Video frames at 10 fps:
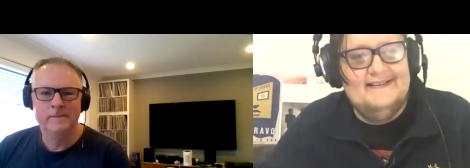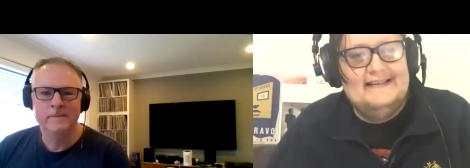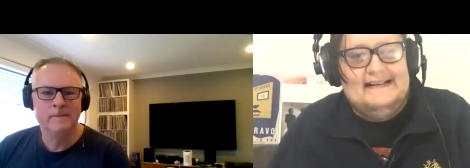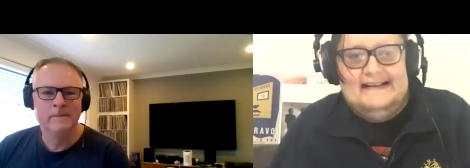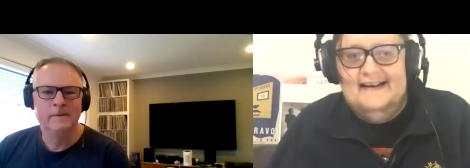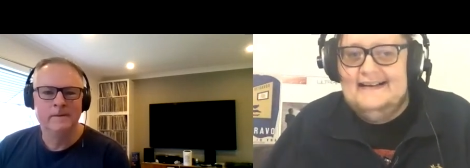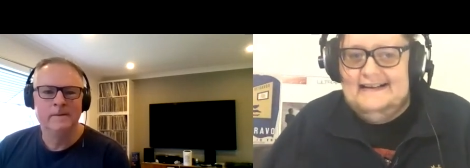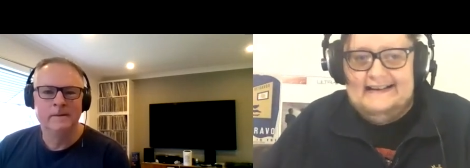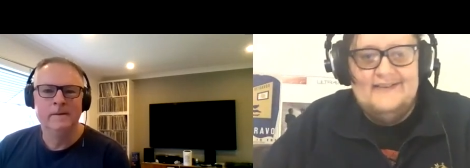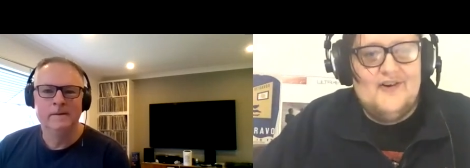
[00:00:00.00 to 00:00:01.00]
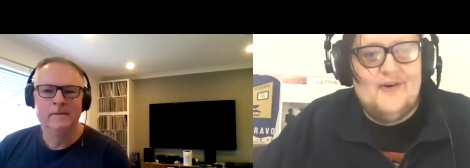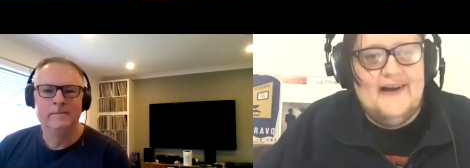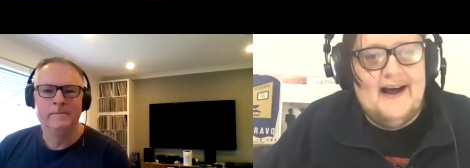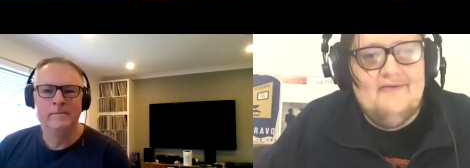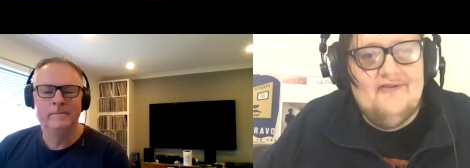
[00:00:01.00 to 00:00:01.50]
Speaker 1: And, uh, it never
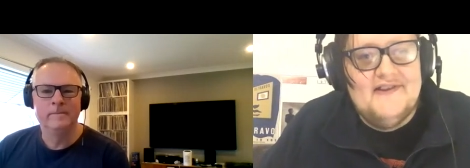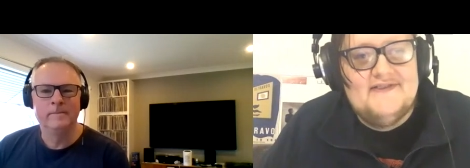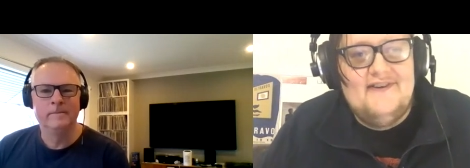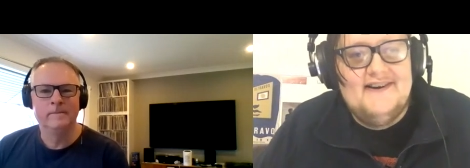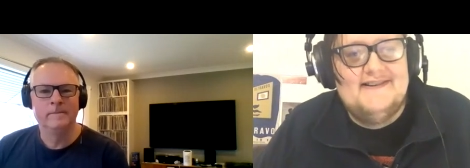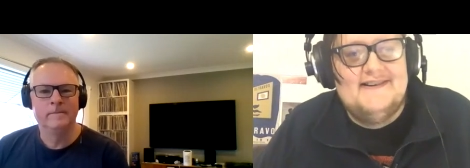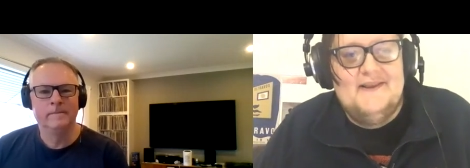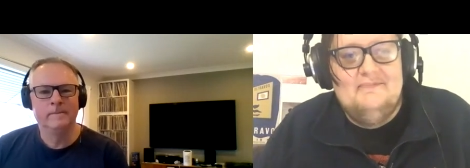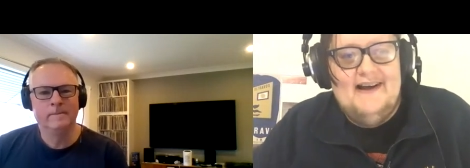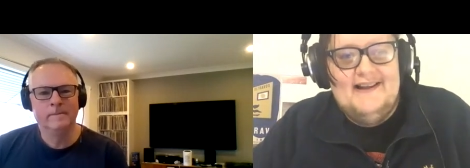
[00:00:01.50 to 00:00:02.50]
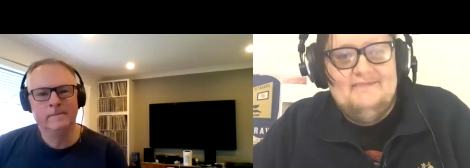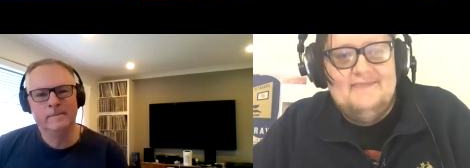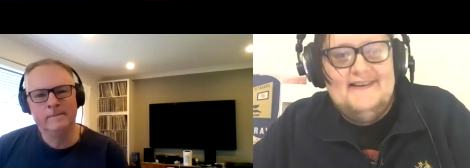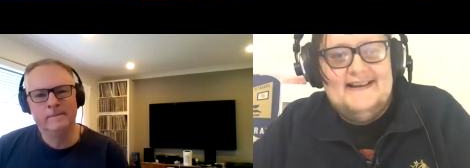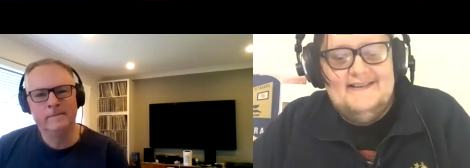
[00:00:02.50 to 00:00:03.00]
quite happened for this version of the
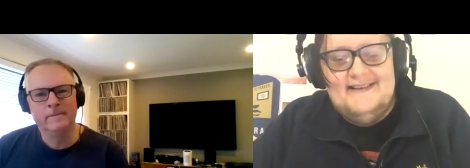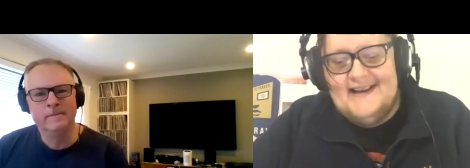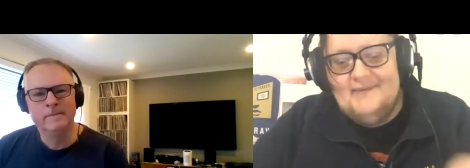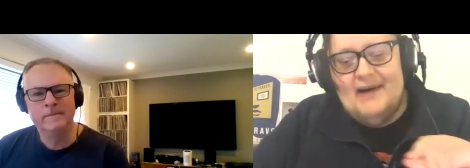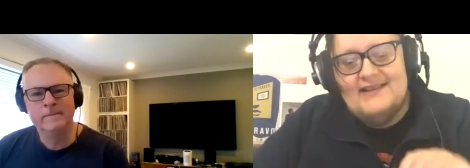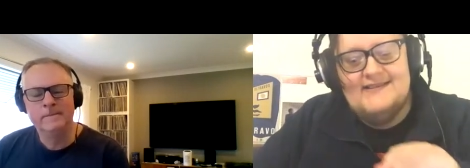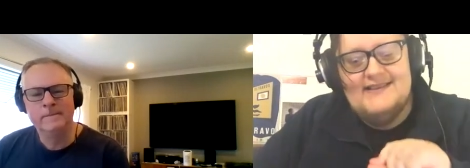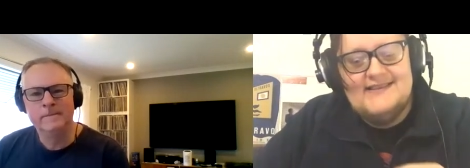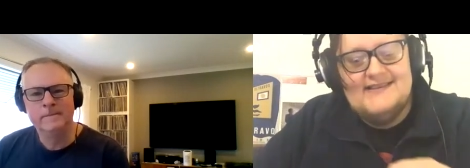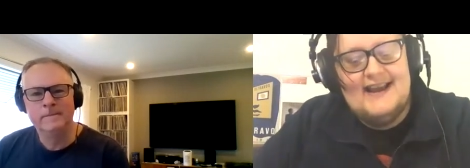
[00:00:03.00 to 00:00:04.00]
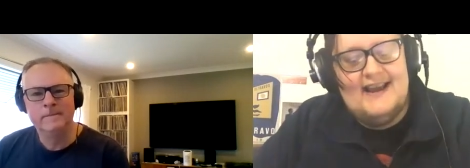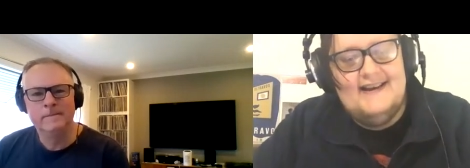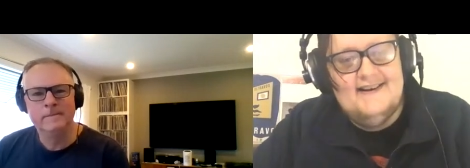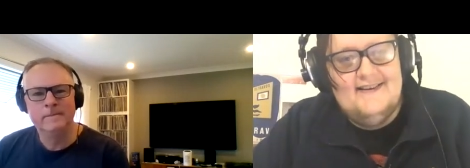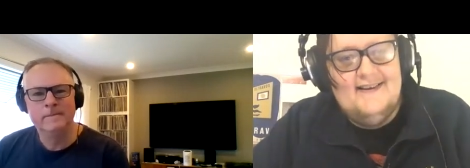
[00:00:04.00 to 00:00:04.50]
band, but you could you could imagine this is the
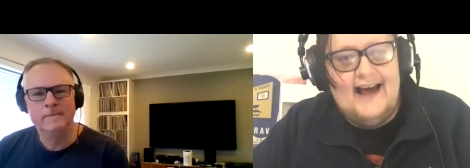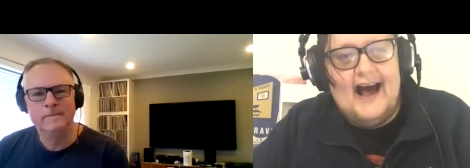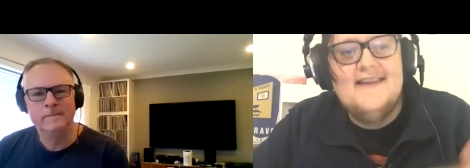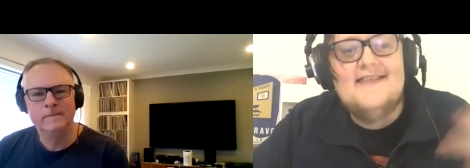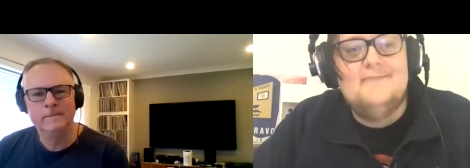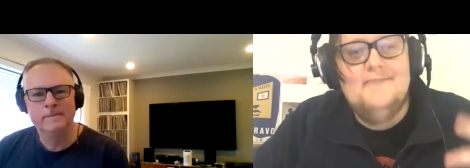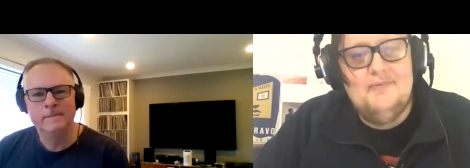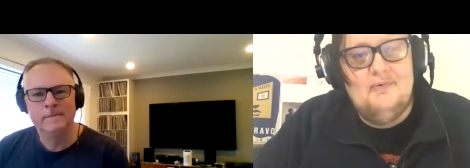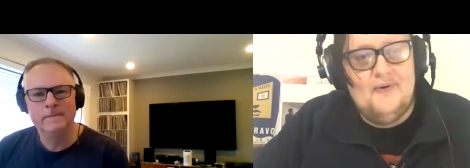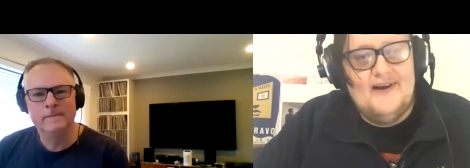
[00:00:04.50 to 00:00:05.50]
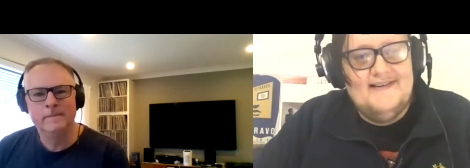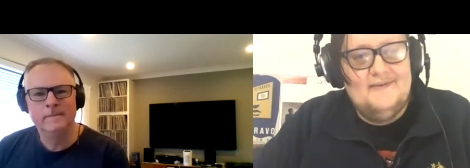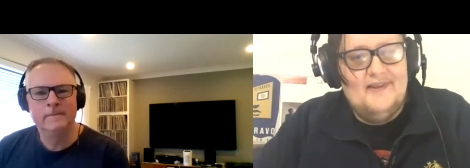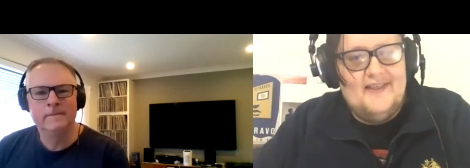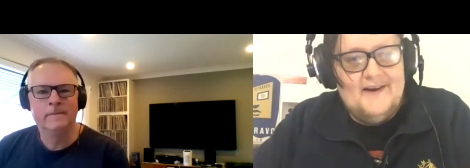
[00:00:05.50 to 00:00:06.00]
kind of anthem they were
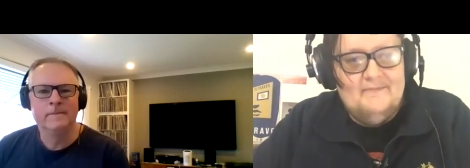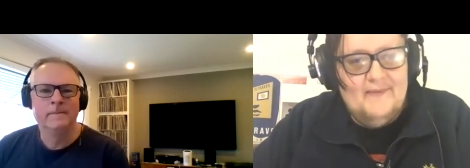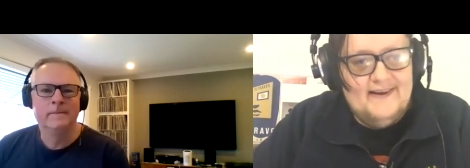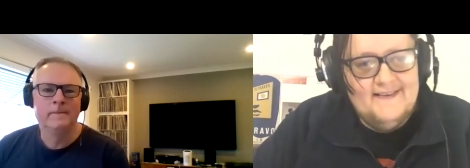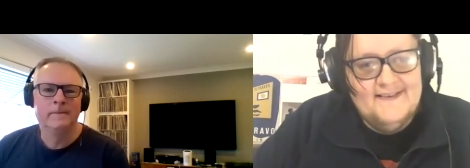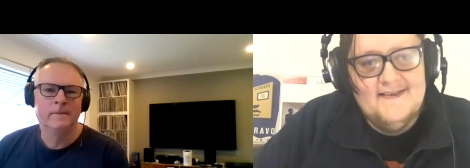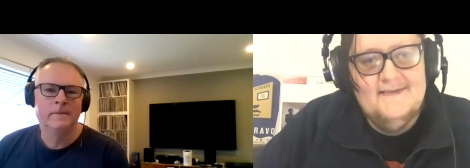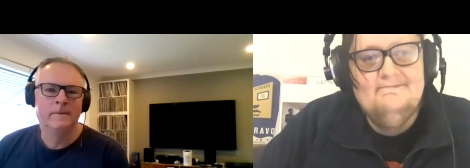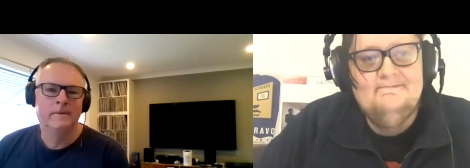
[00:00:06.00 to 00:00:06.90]
writing with that in mind.